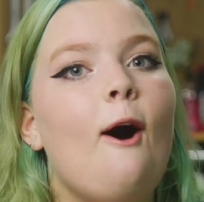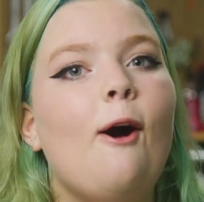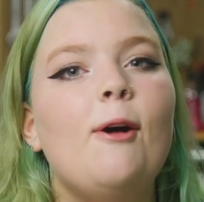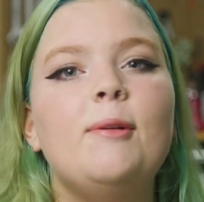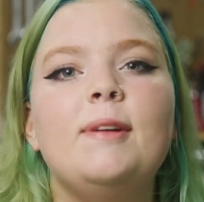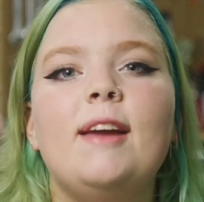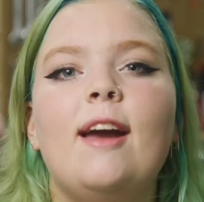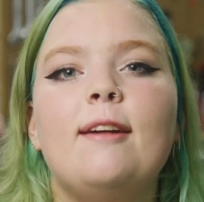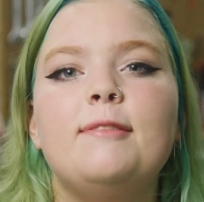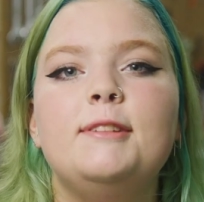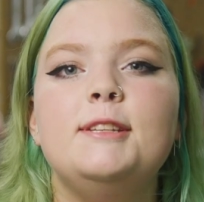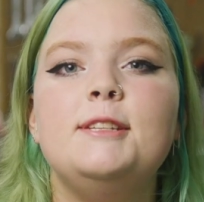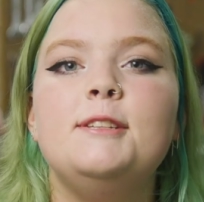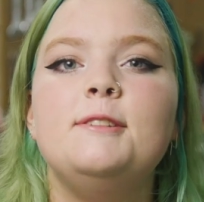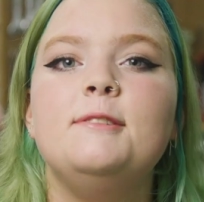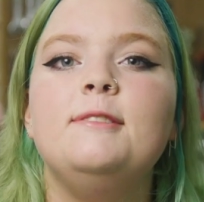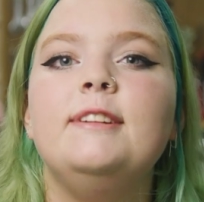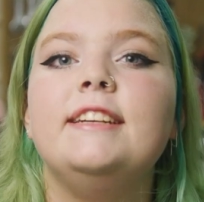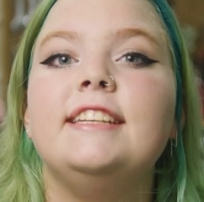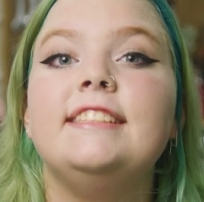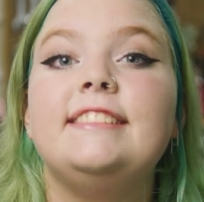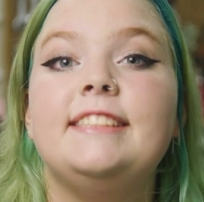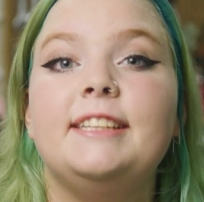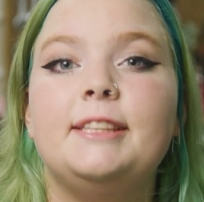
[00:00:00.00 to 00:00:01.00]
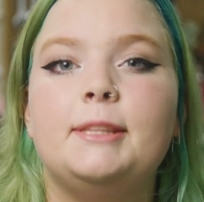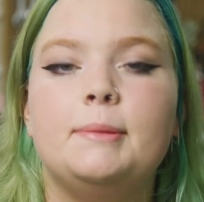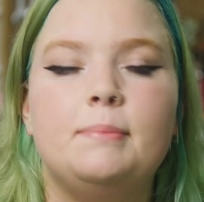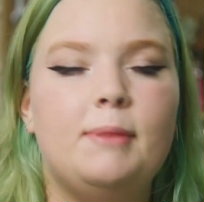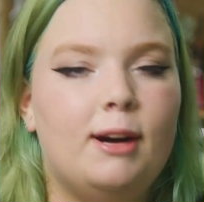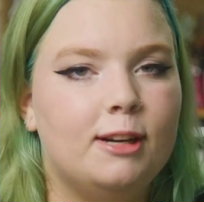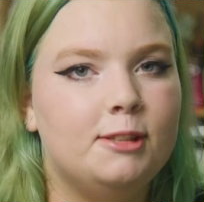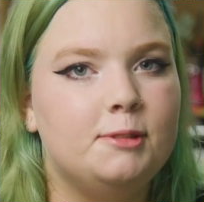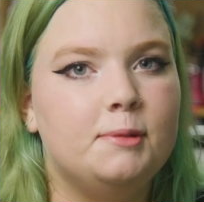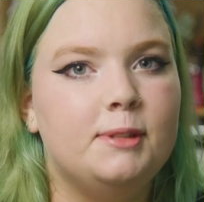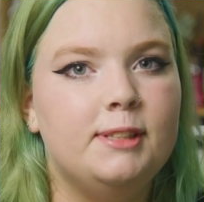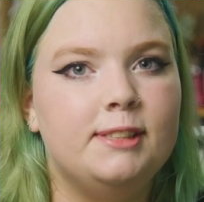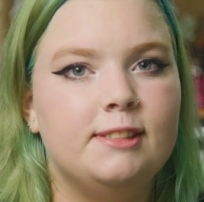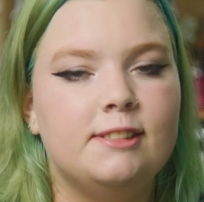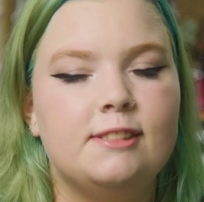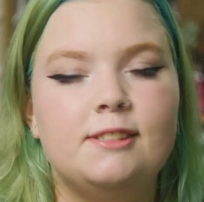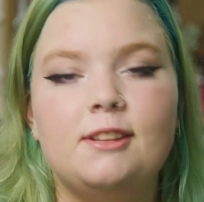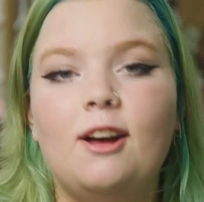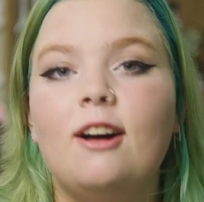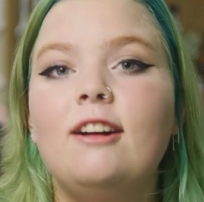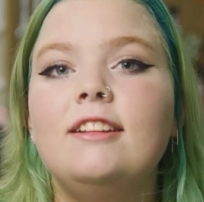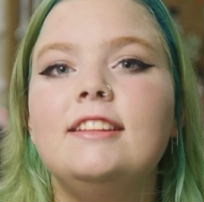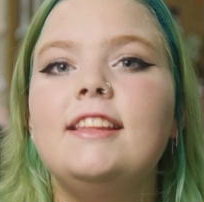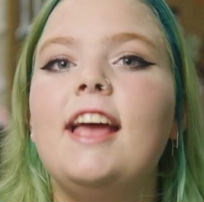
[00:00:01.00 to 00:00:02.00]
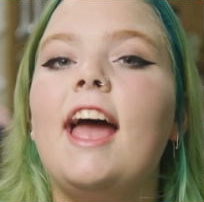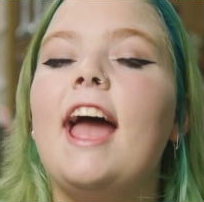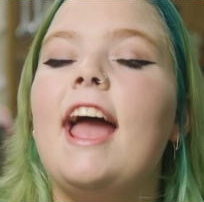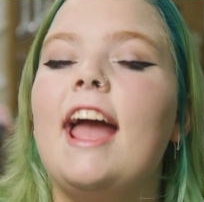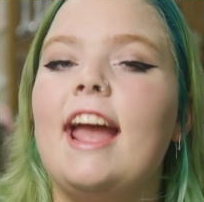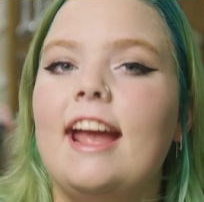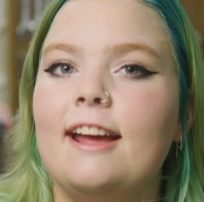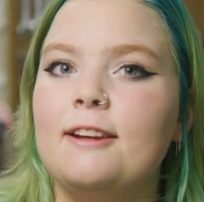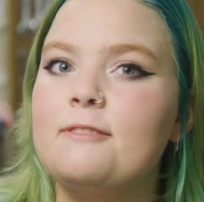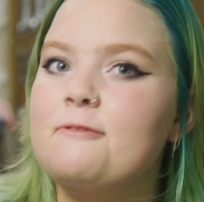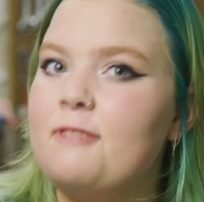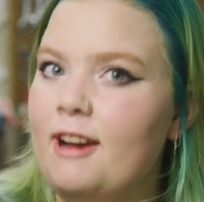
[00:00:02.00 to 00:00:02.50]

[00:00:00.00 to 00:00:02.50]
all we have to do is get the module installed and